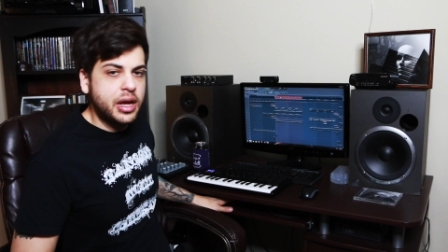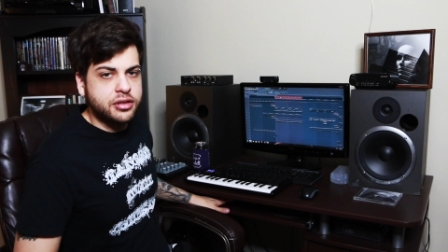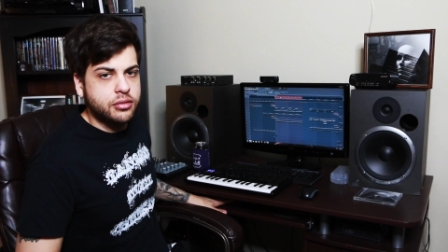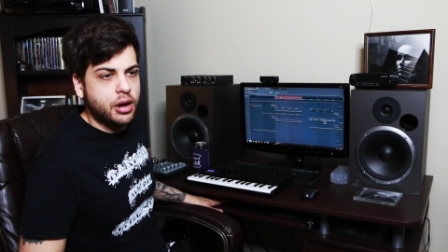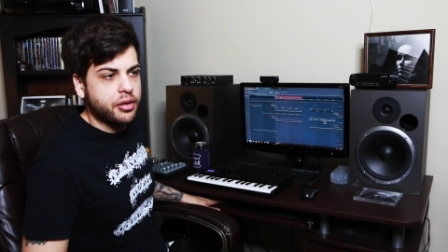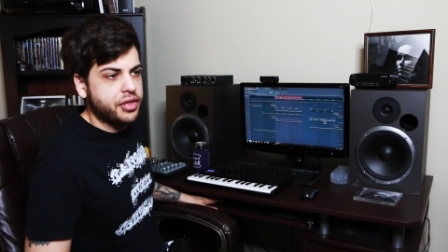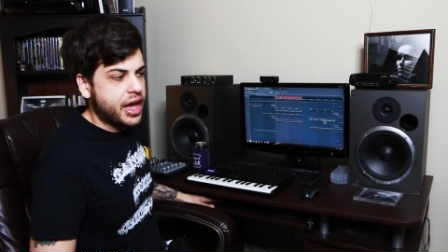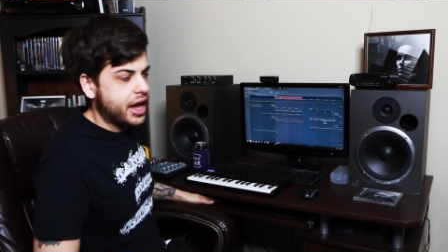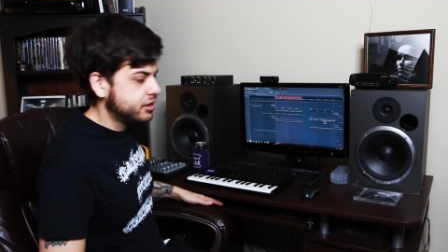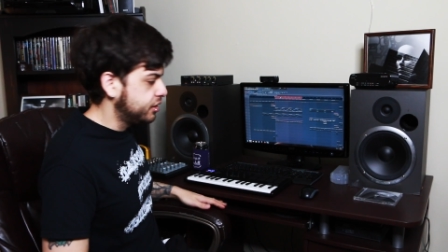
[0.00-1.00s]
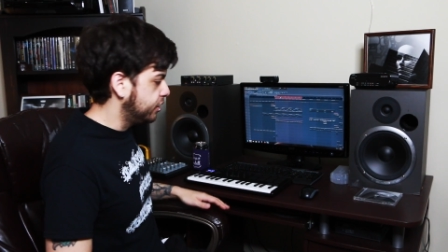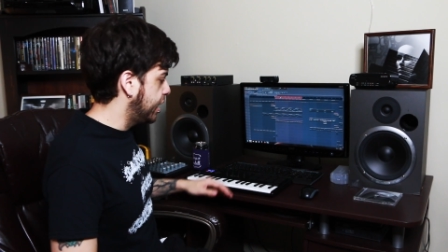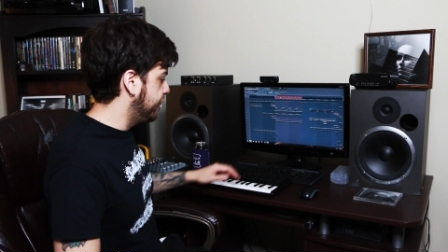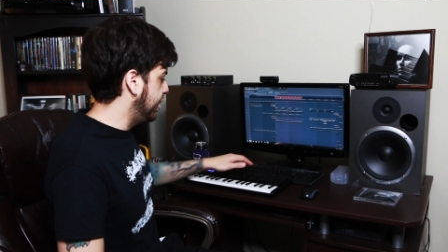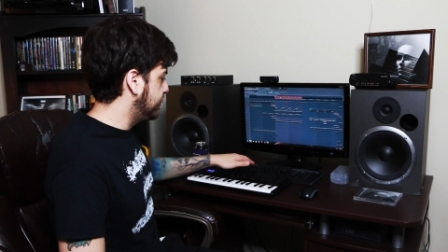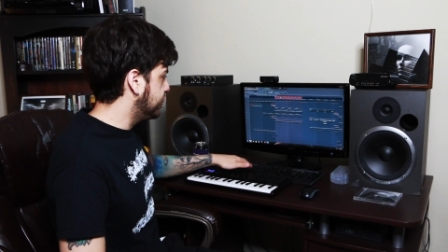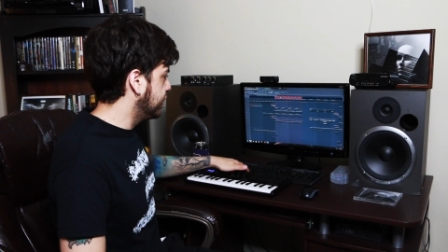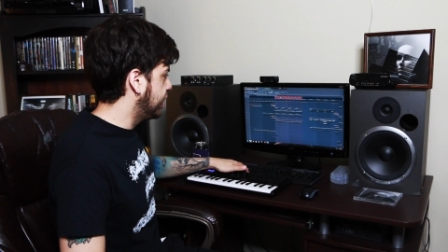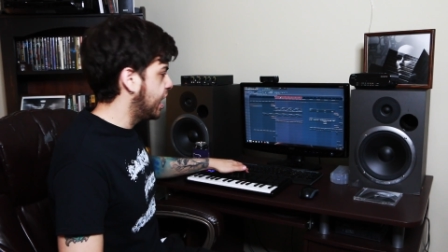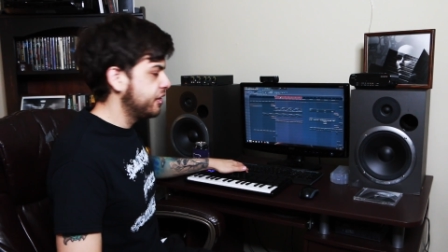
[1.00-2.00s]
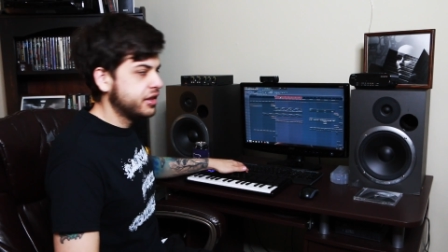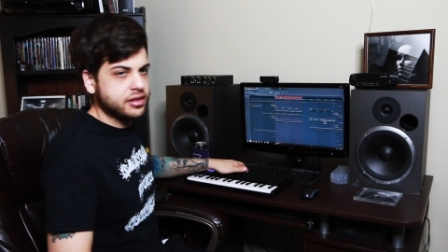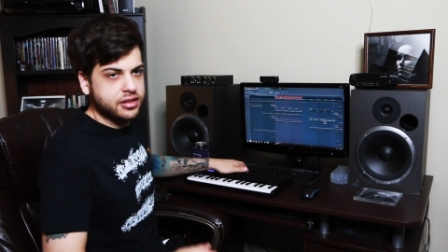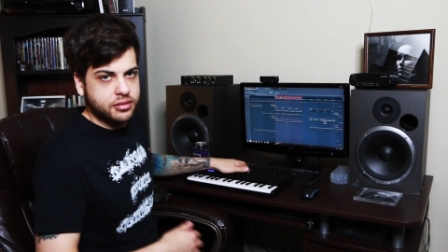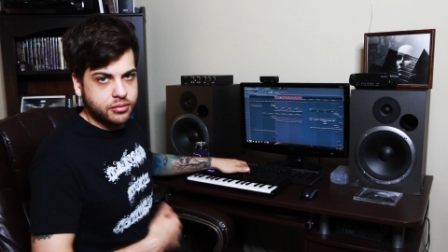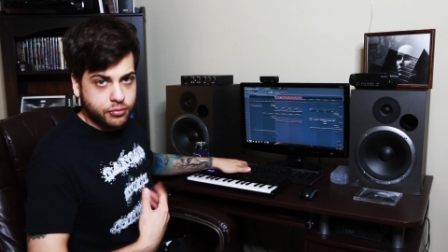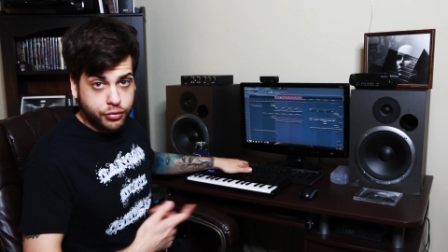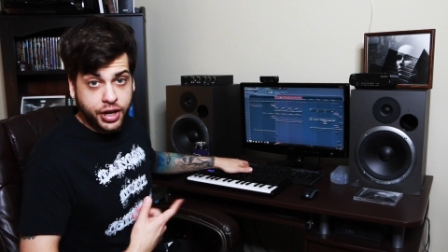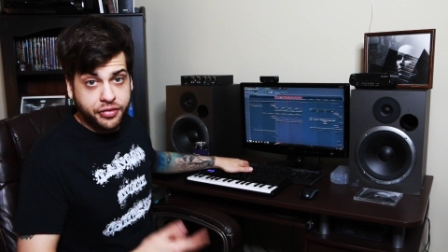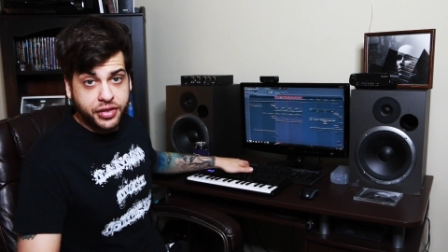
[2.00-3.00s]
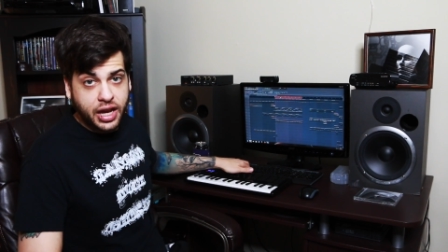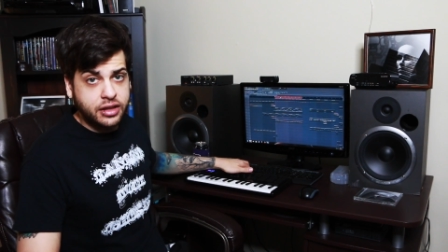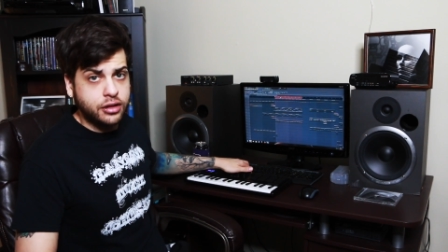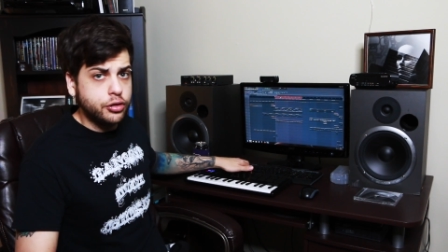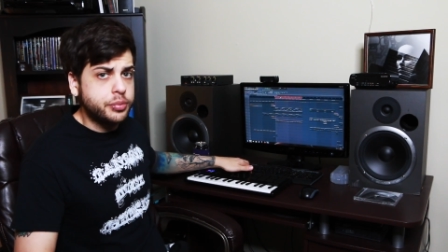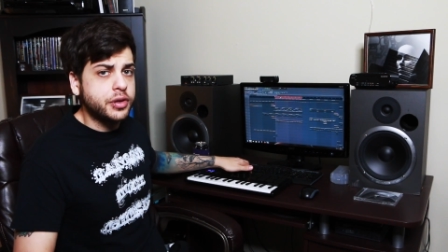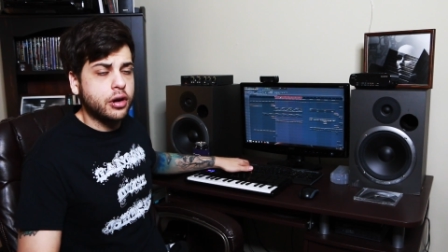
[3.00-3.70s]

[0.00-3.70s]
messing around with that until I eventually got this riff that I looped